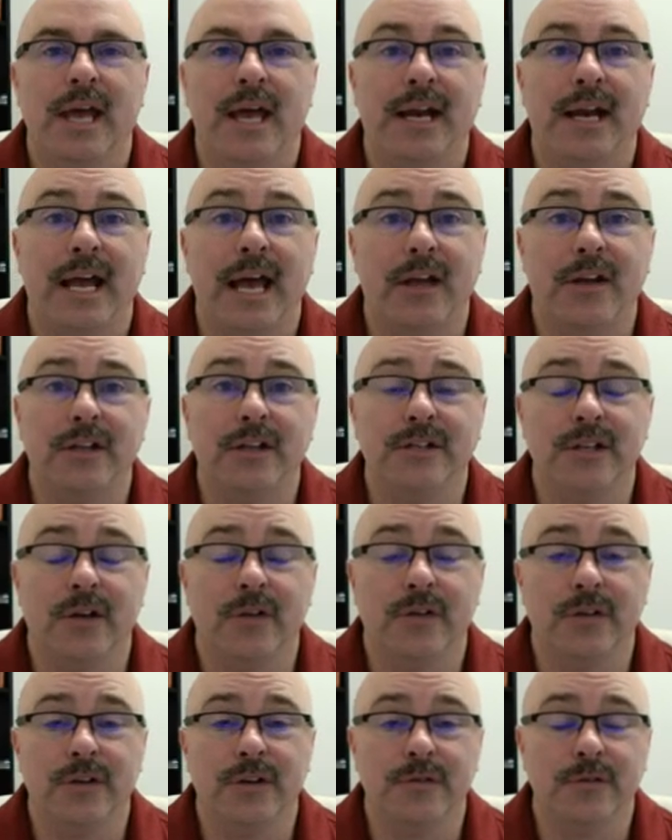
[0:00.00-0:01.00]
And how do you
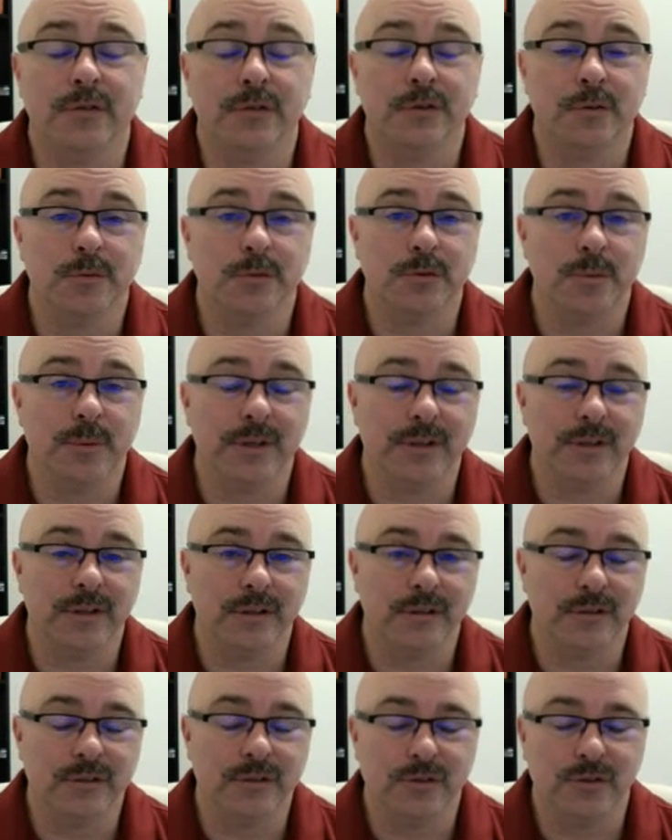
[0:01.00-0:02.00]
tell the difference between the
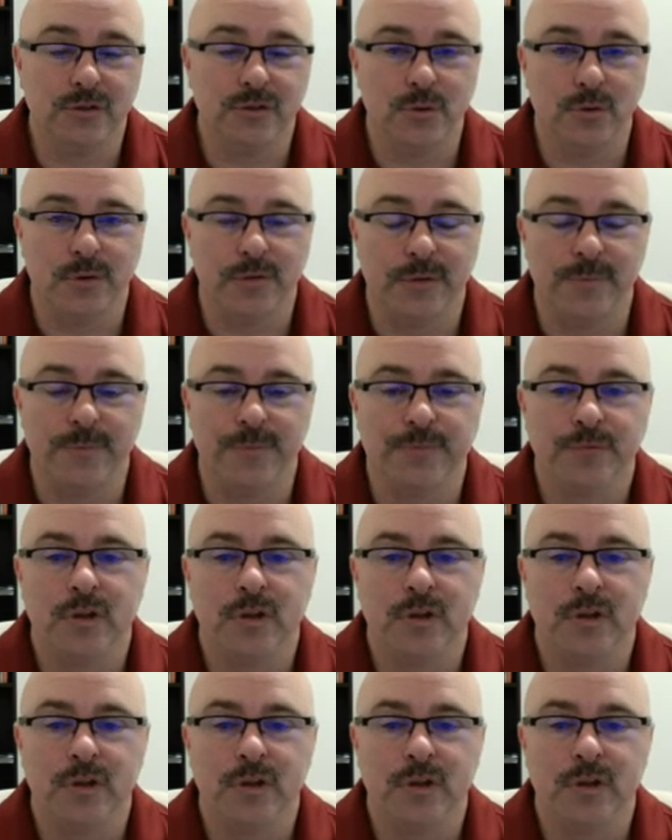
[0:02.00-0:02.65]
two of them?